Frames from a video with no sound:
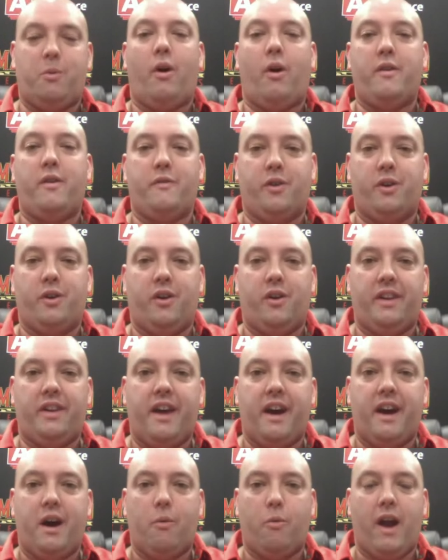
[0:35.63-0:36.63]
wonderful, and
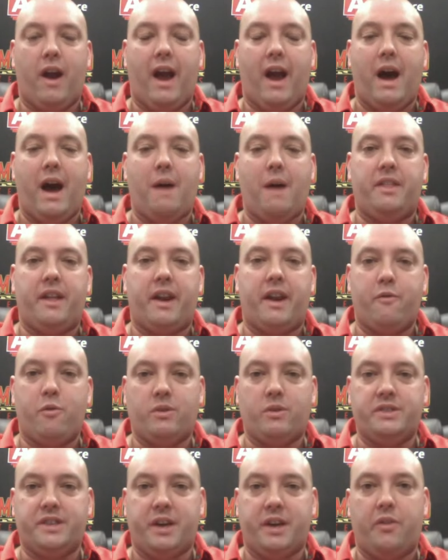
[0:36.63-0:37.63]
uh, we're happy that
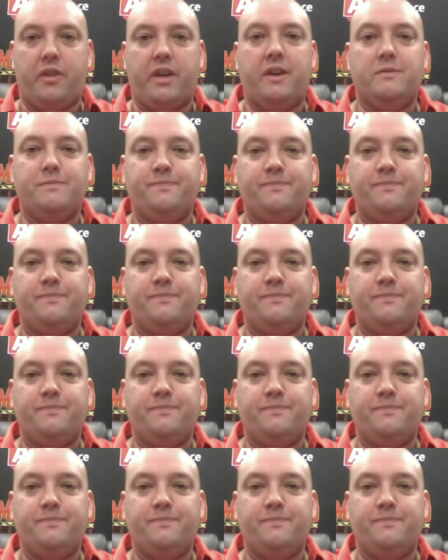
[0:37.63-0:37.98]
everyone's healthy.